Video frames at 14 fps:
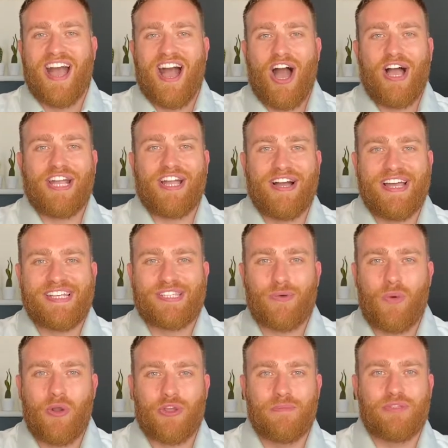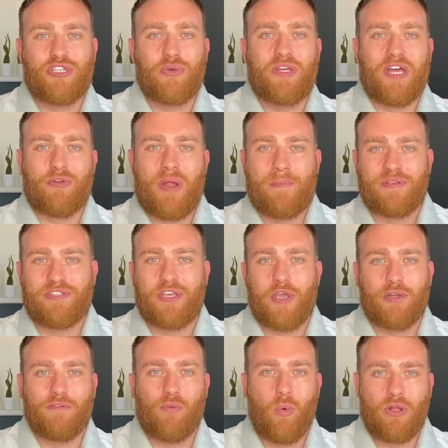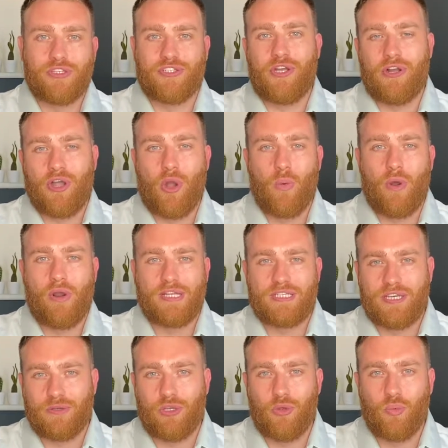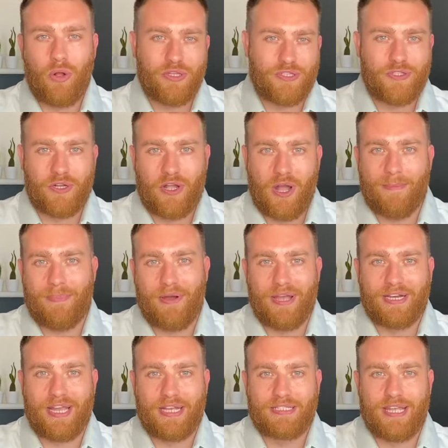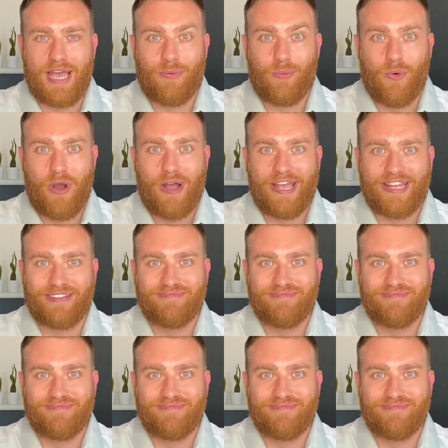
Hi guys, welcome to another episode of What Stock, where I tell you what stock I'm buying next and why.